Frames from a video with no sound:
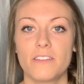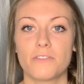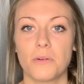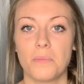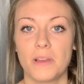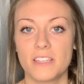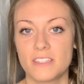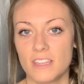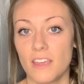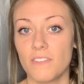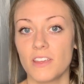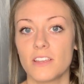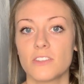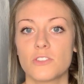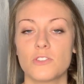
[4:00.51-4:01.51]
from my
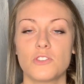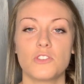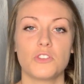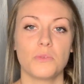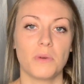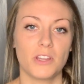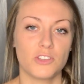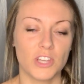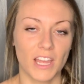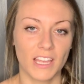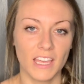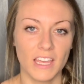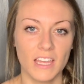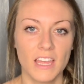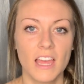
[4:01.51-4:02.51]
savings to my
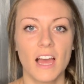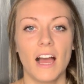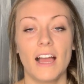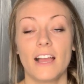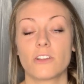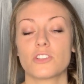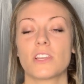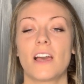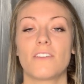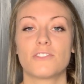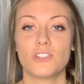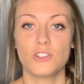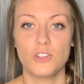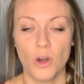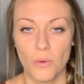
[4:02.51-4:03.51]
checking, I actually have to
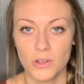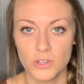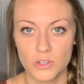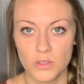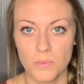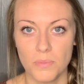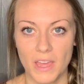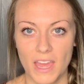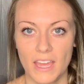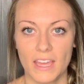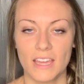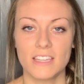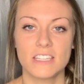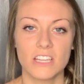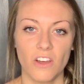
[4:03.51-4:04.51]
go into the bank
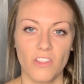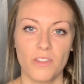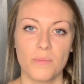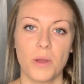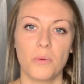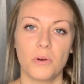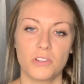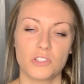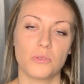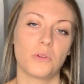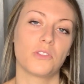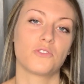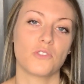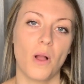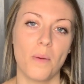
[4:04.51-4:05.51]
and tell them I want to
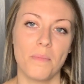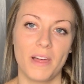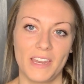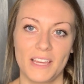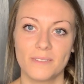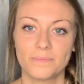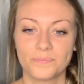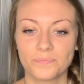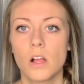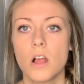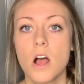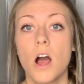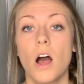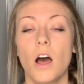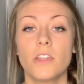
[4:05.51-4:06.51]
withdraw money.
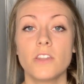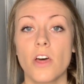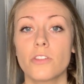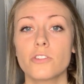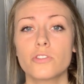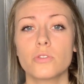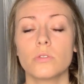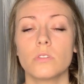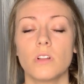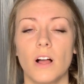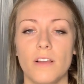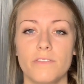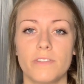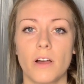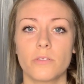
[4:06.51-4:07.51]
Another tool
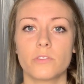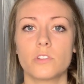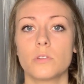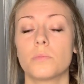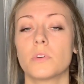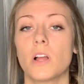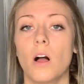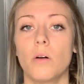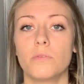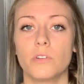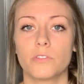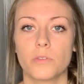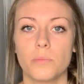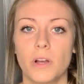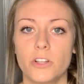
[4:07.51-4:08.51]
I found super helpful
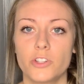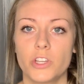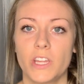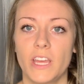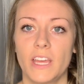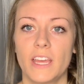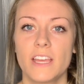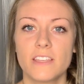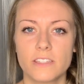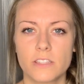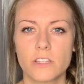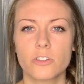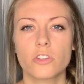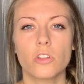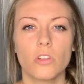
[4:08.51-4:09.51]
for budgeting is
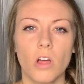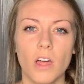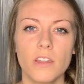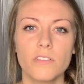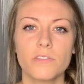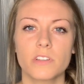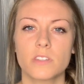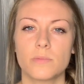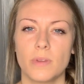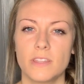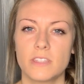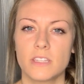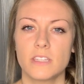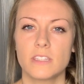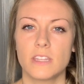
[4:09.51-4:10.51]
there's a lot of
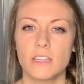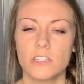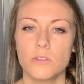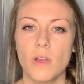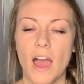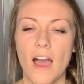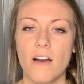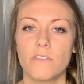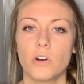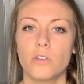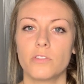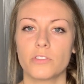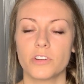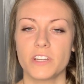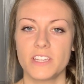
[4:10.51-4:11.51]
expenses that you have
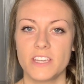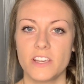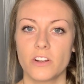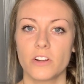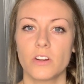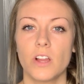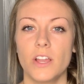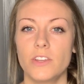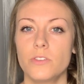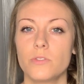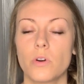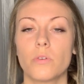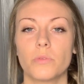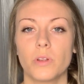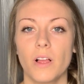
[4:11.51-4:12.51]
over a year and you
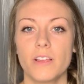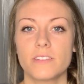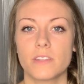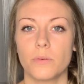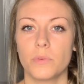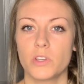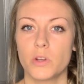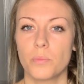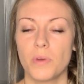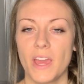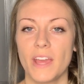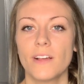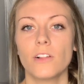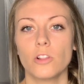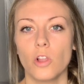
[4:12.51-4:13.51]
don't realize that when you're
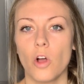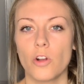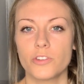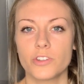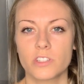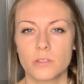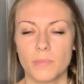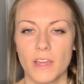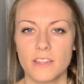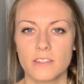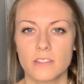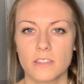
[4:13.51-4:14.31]
paying a large expense,